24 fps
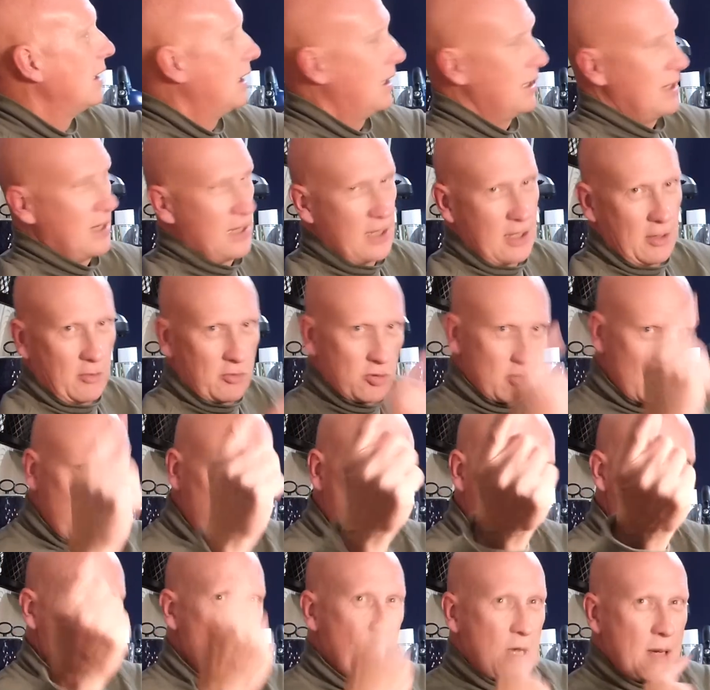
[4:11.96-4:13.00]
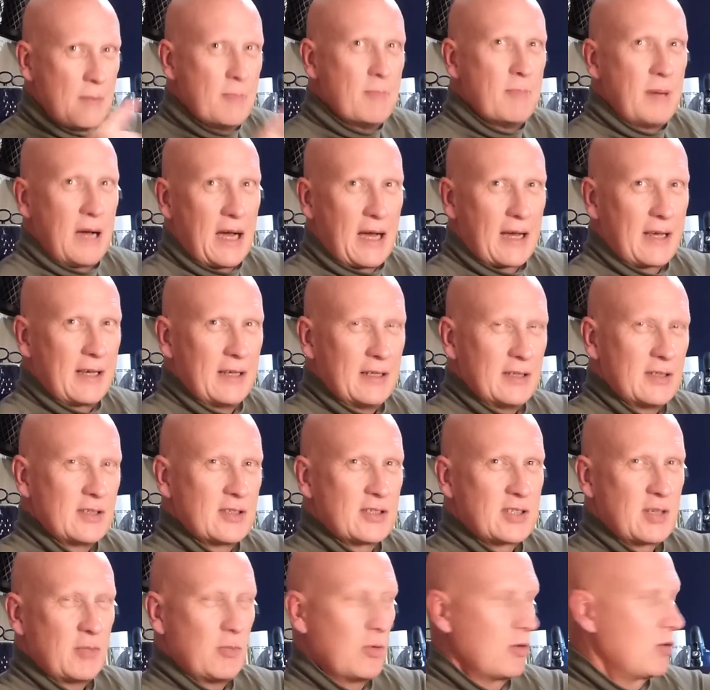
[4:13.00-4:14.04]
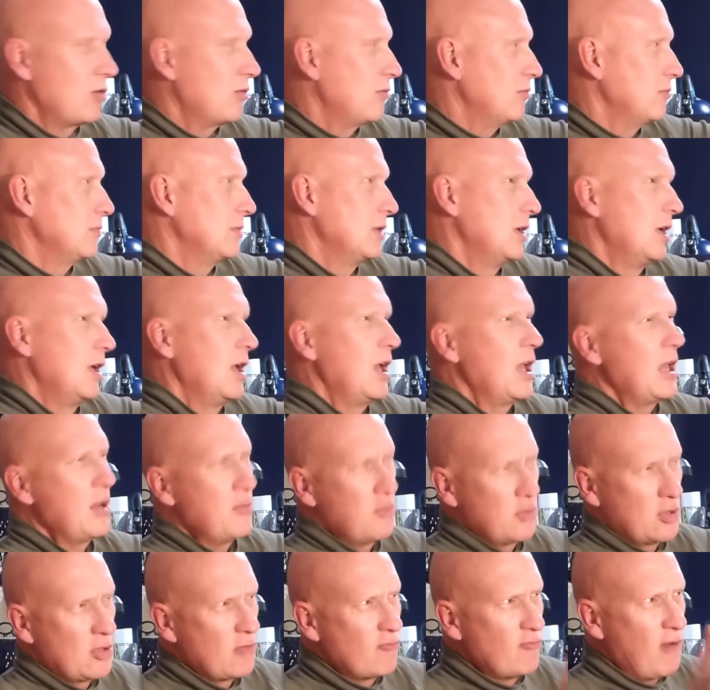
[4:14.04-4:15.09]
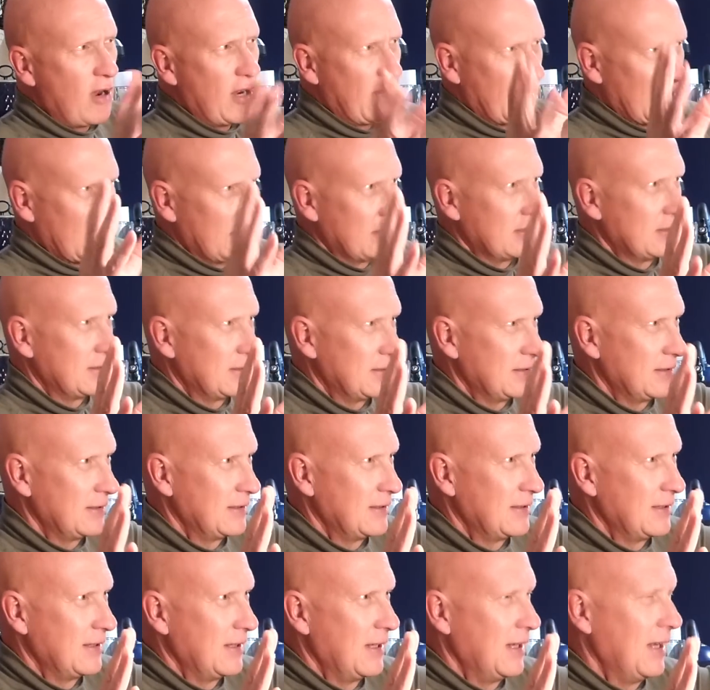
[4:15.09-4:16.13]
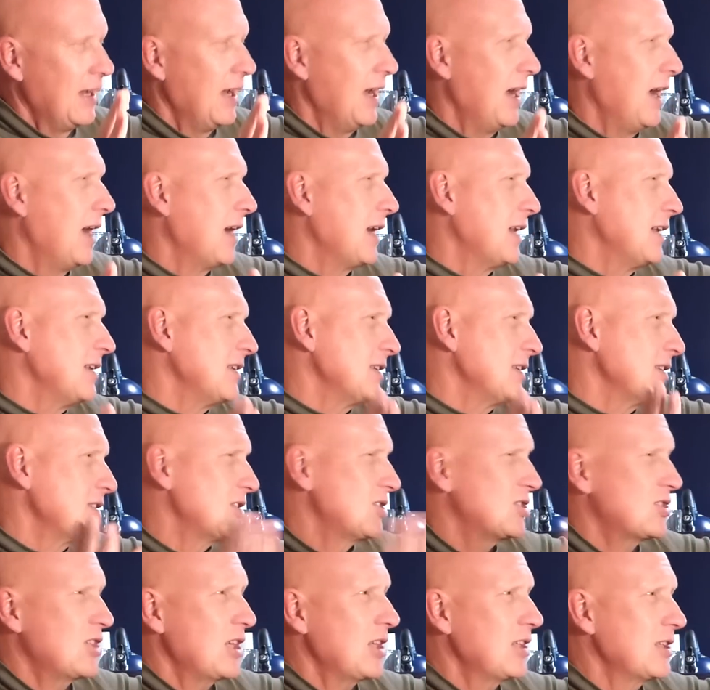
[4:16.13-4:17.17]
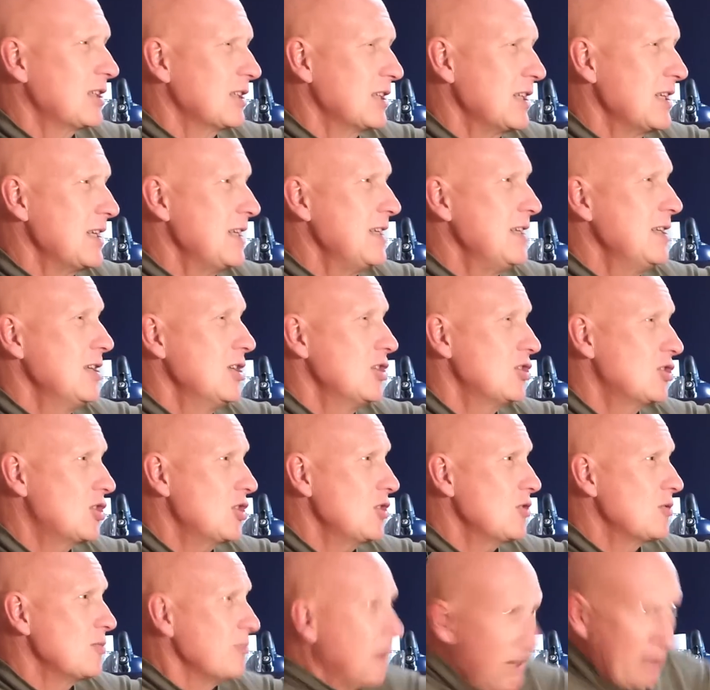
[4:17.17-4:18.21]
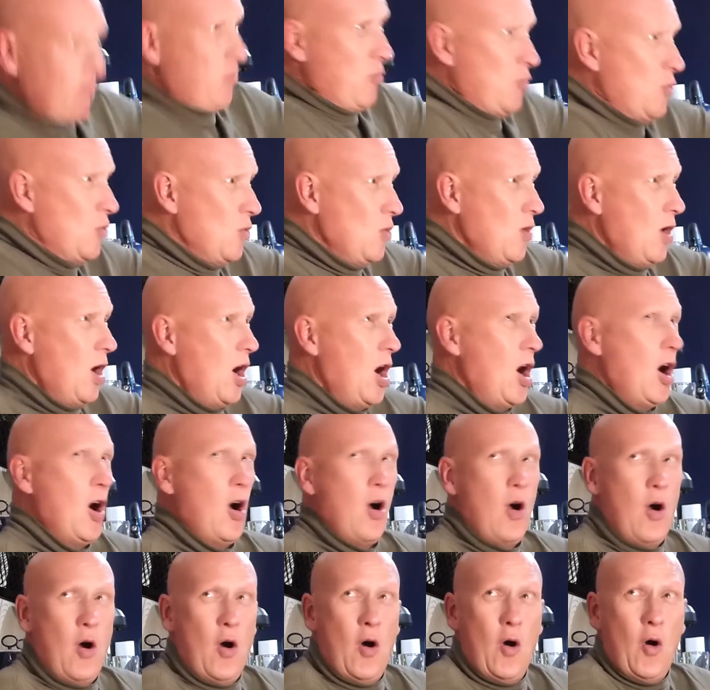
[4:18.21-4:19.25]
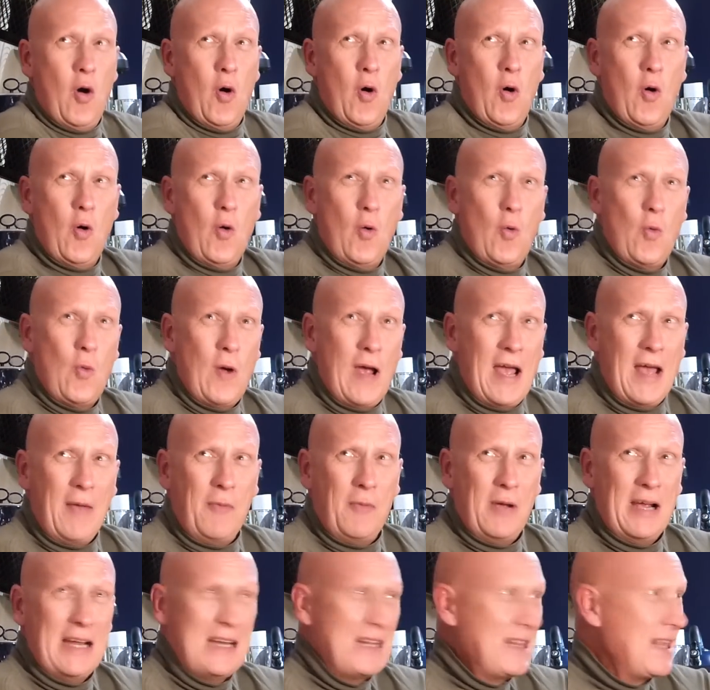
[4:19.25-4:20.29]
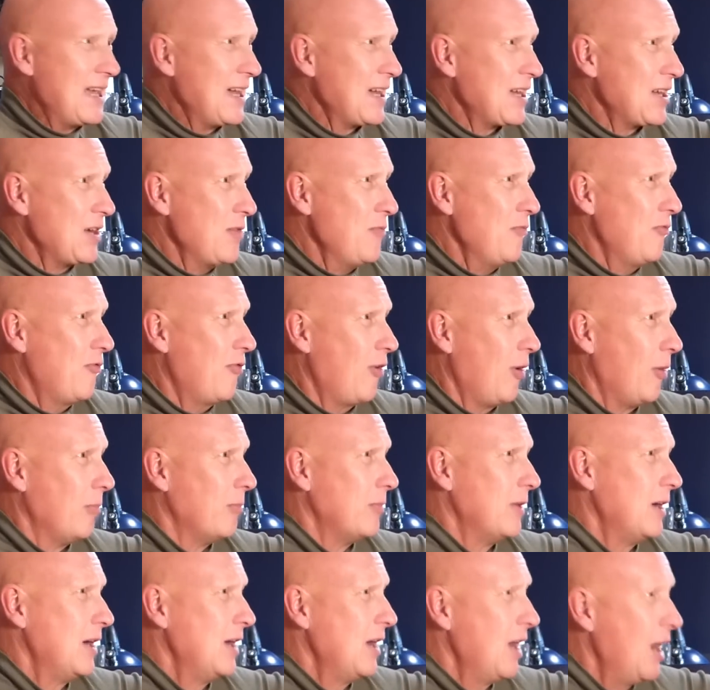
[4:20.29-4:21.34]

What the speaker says: And then I was walking back and someone, he was a runner. And then suddenly, excuse me, mate, whoa. Where did that come from?